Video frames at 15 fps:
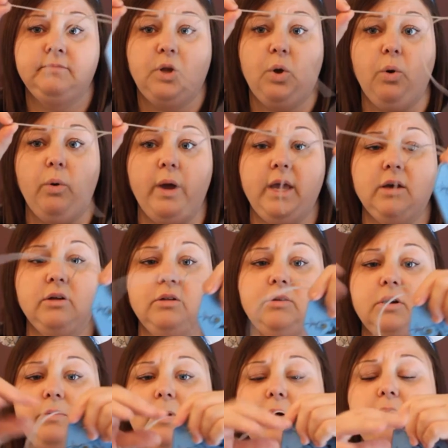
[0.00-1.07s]
coil
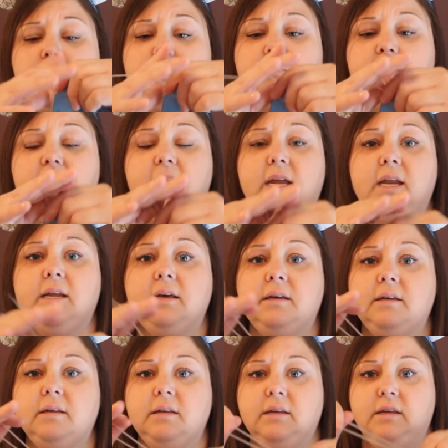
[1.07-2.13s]
or pony bead
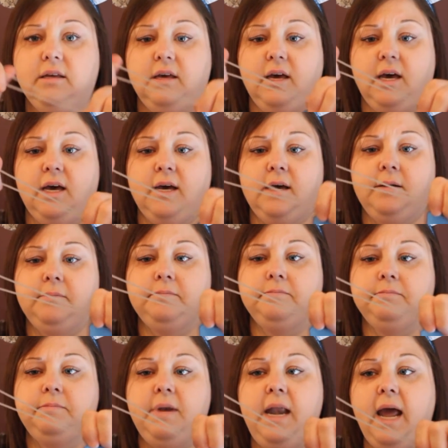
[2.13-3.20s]

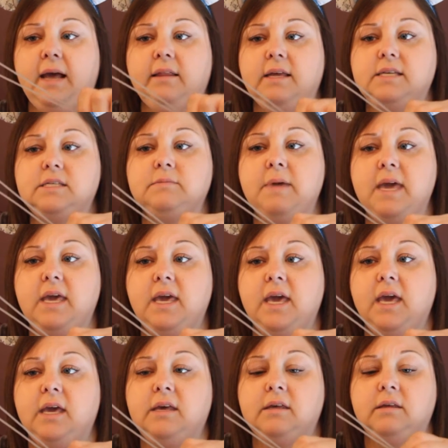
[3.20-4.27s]
necklace
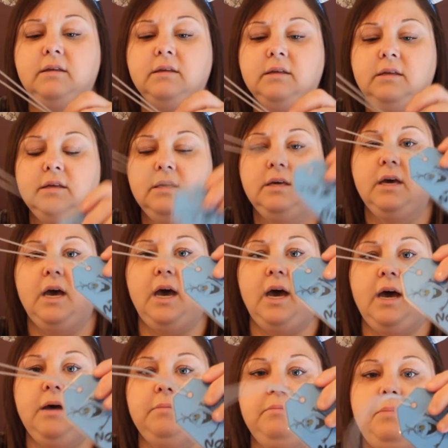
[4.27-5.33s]
making.
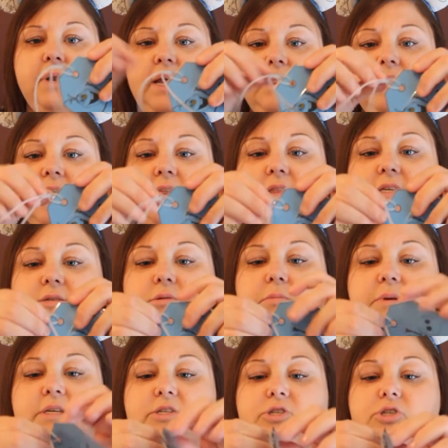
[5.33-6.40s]
But I thought this would
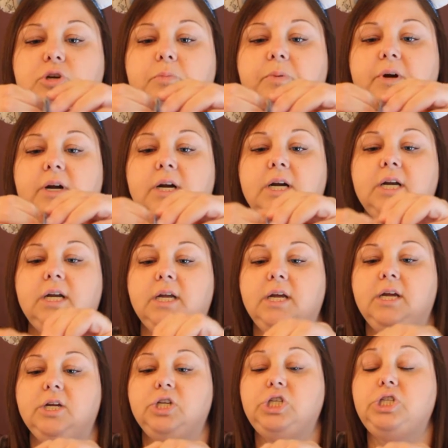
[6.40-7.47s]
be super
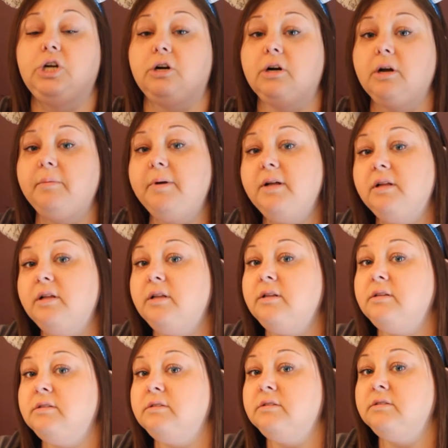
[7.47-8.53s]

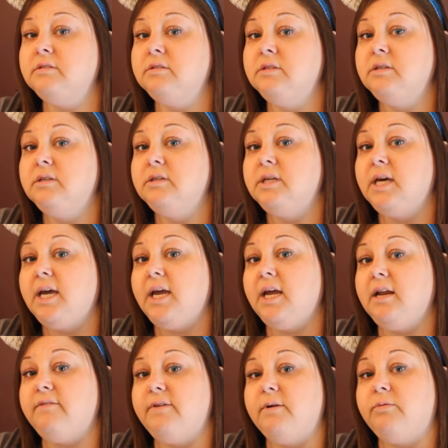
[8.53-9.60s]
durable,
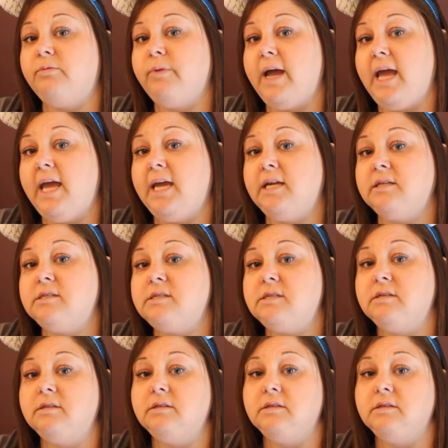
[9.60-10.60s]
and if it rained,